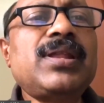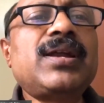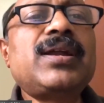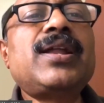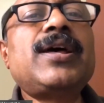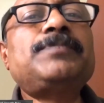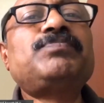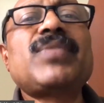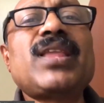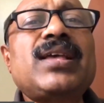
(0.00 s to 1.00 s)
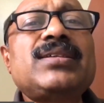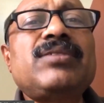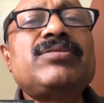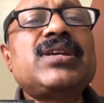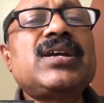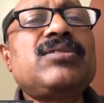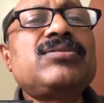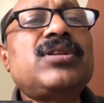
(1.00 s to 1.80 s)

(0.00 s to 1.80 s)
And as Ravi Shankar was